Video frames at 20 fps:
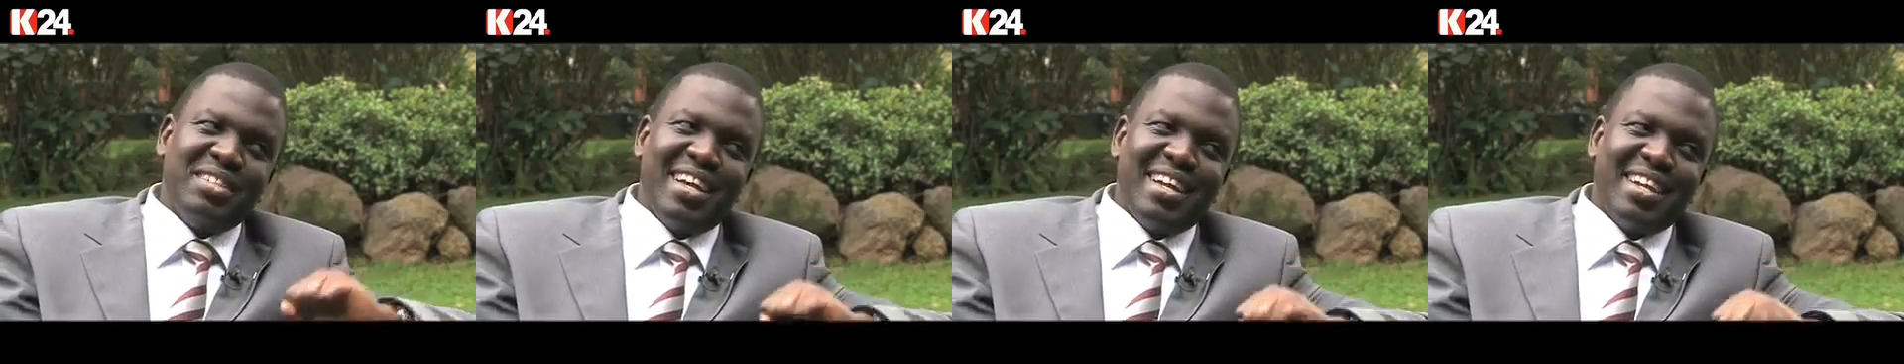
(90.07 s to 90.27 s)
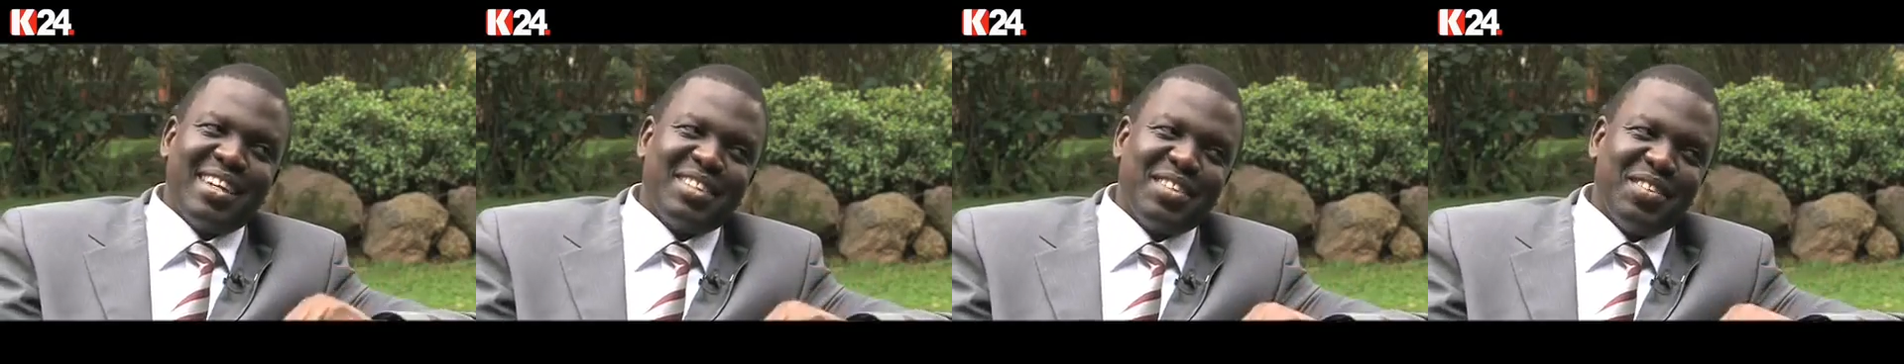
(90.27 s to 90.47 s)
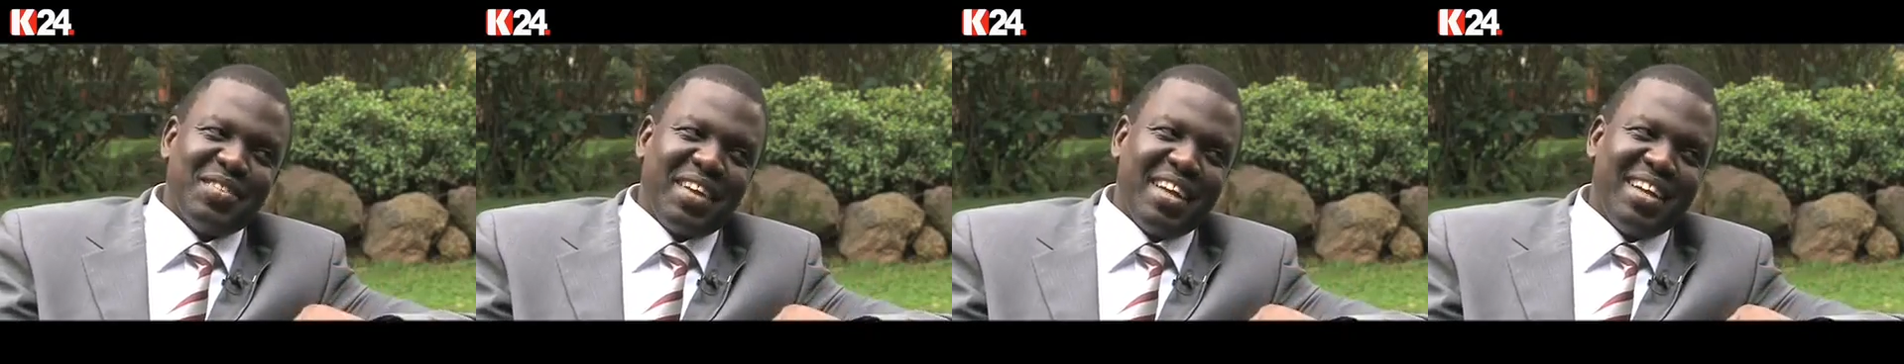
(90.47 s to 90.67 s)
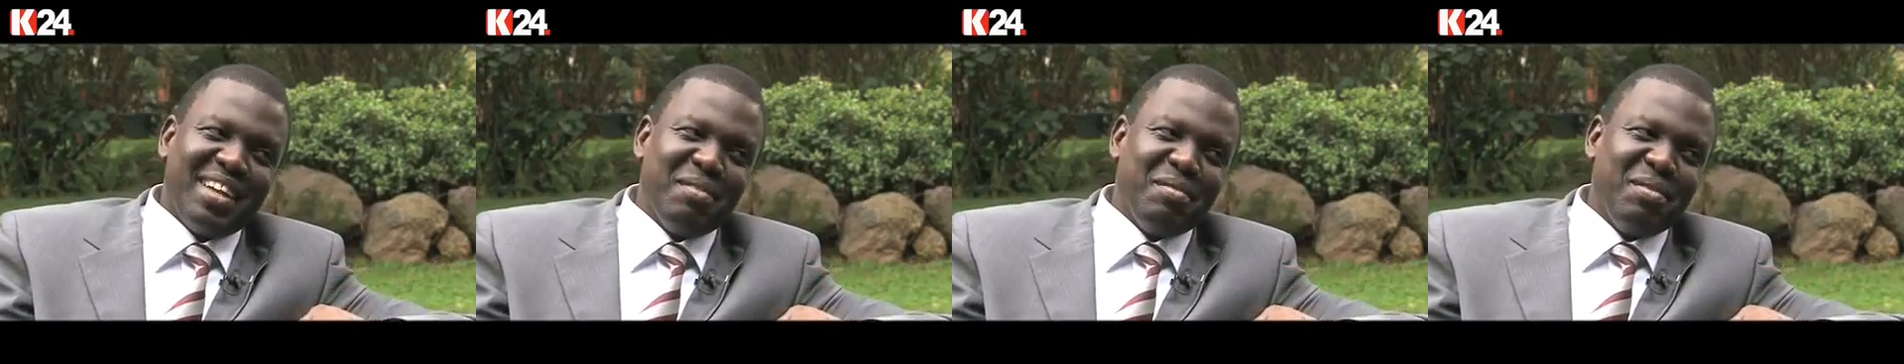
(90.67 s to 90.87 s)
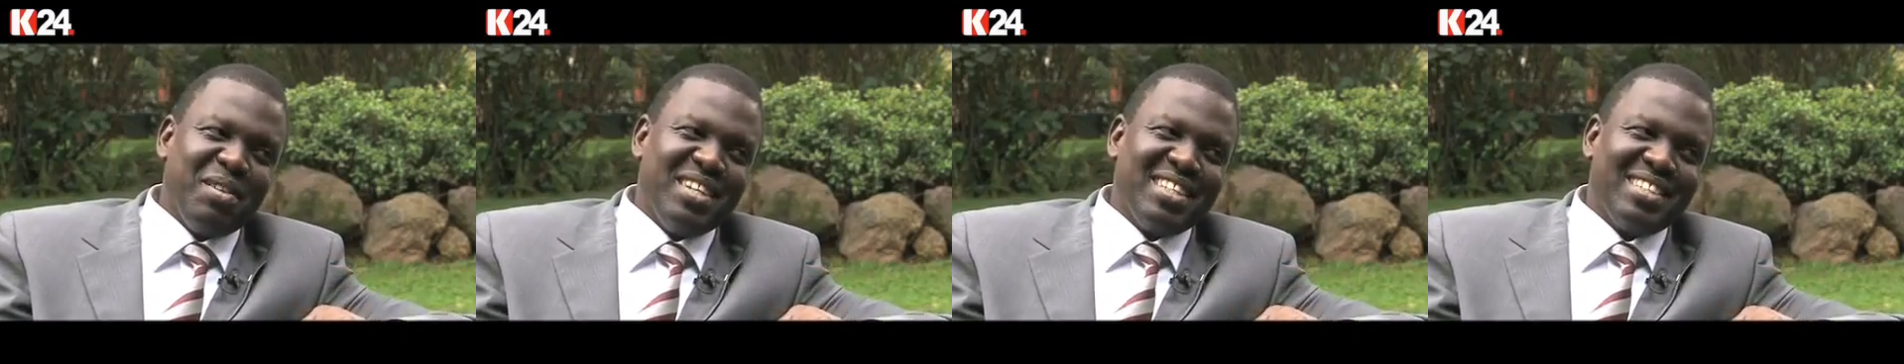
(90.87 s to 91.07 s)
director of
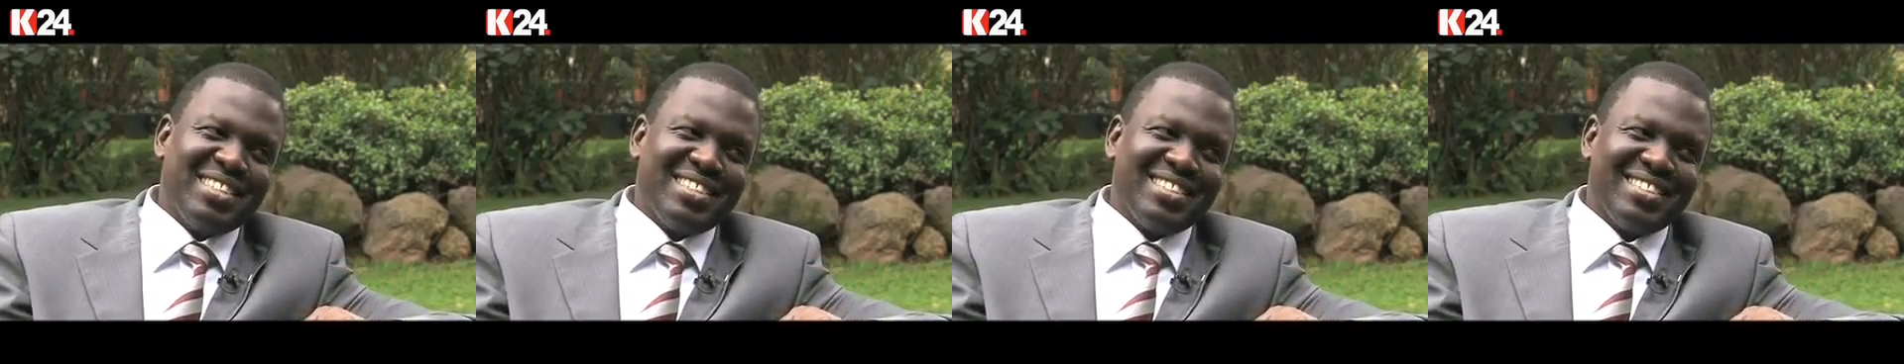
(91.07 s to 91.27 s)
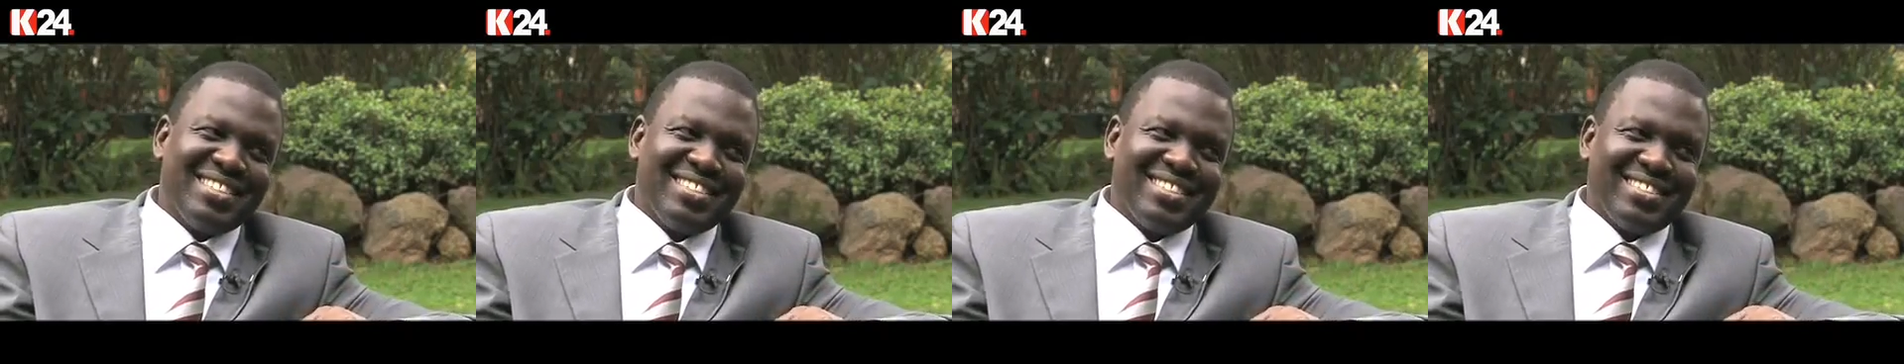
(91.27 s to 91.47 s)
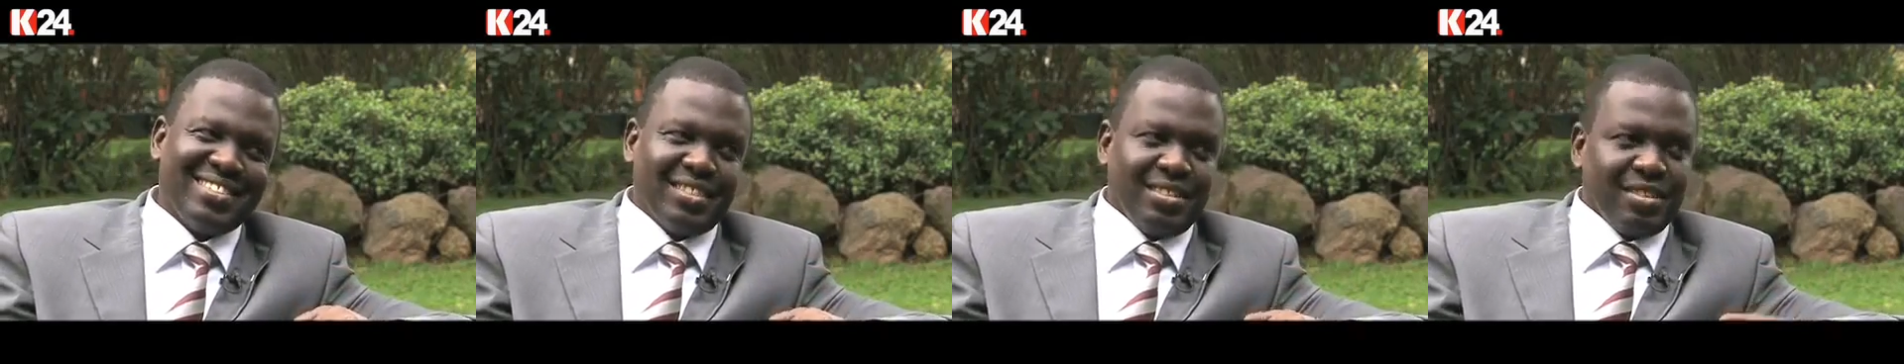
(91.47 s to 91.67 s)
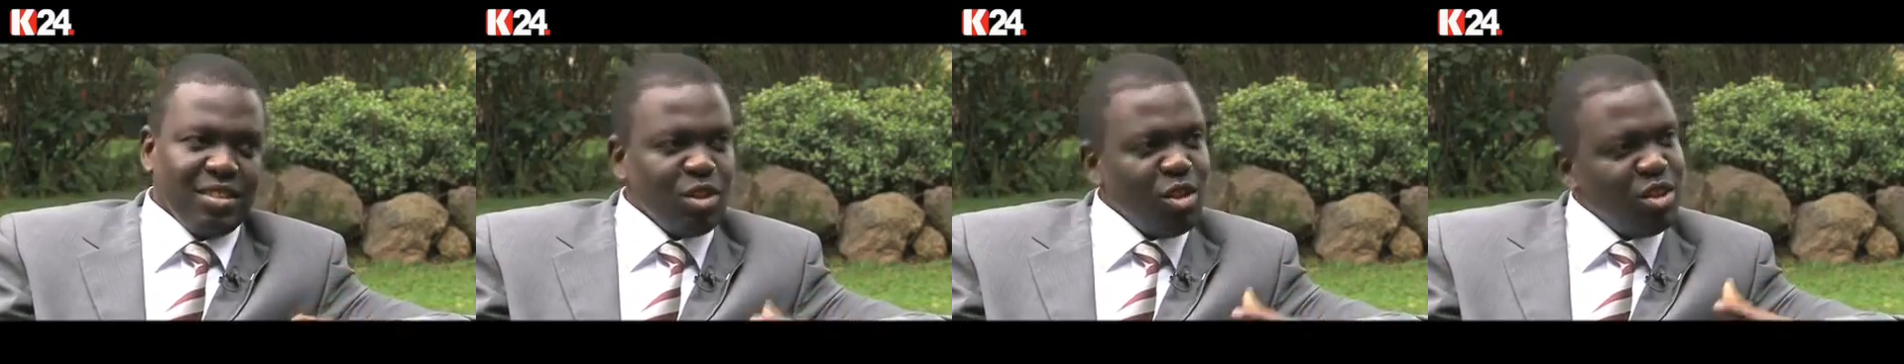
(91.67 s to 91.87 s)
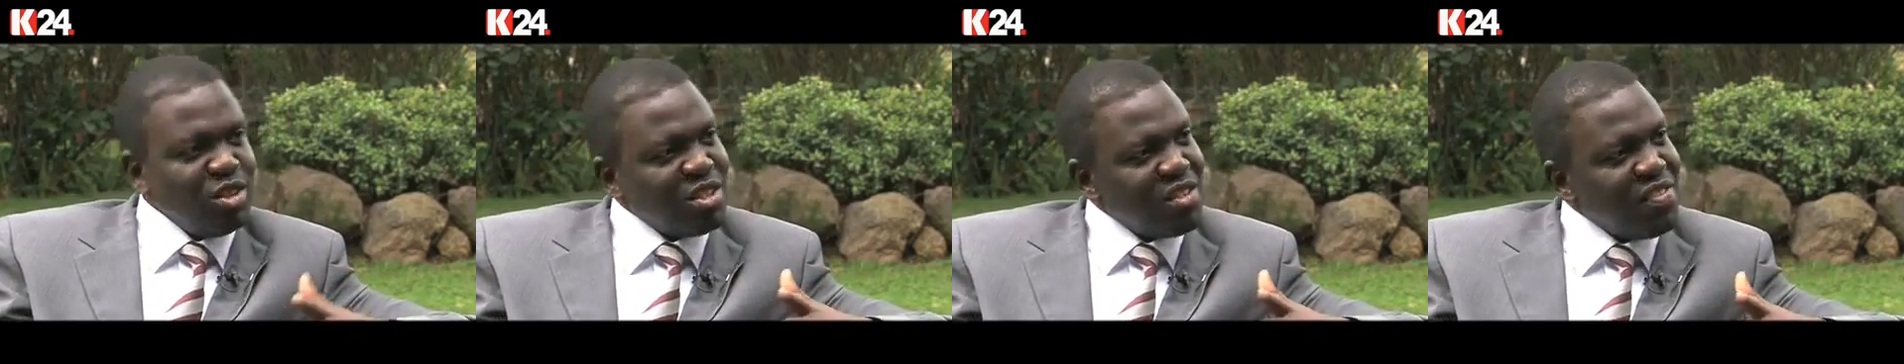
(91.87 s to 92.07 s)
KWS
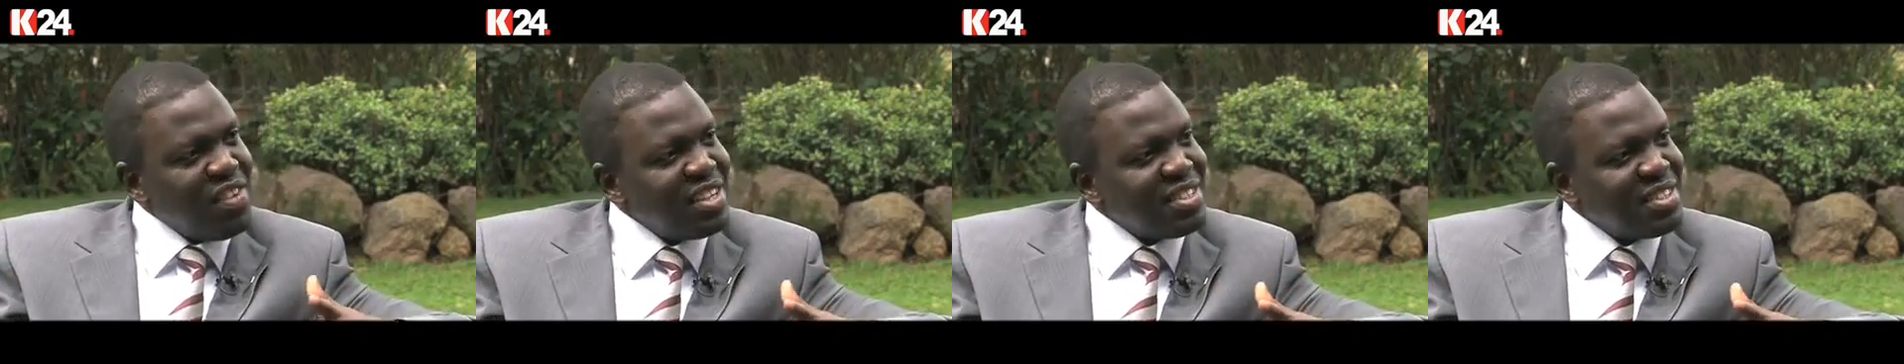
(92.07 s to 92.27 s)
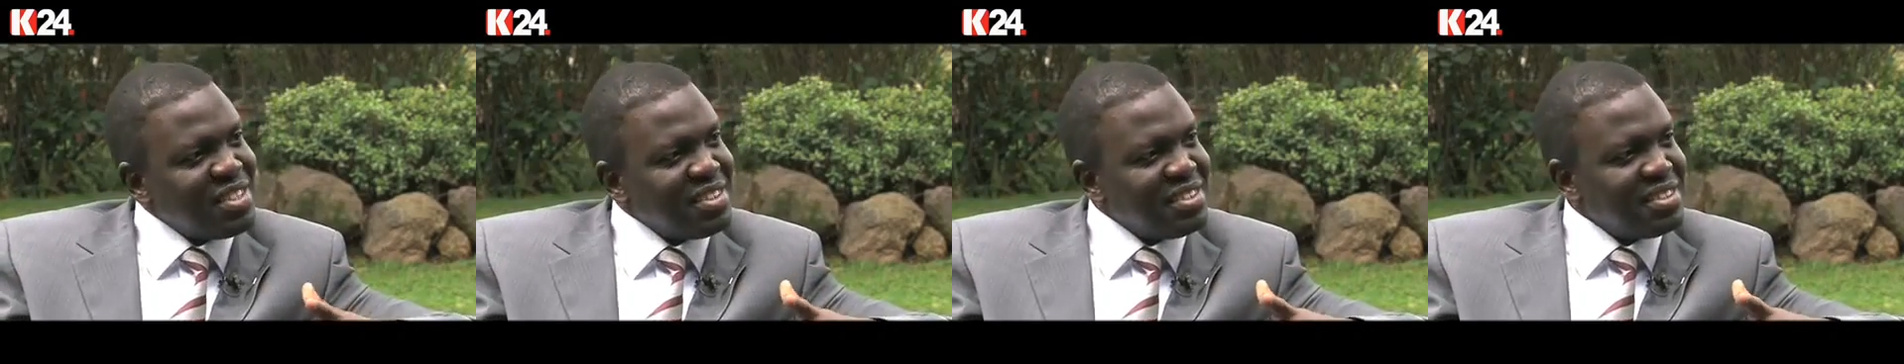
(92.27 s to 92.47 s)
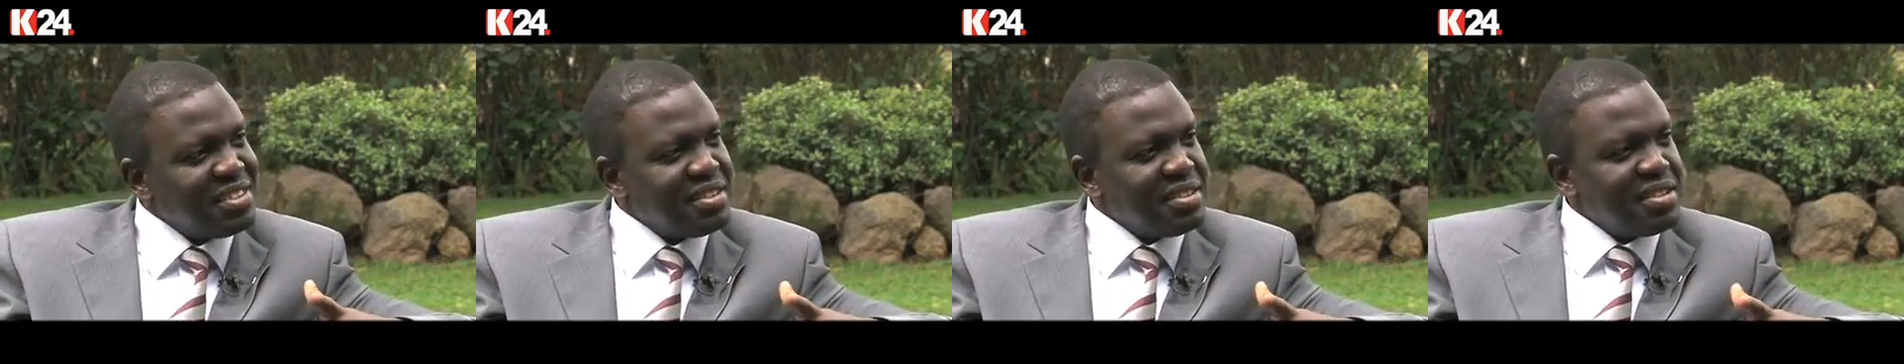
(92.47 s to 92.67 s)
is controversial,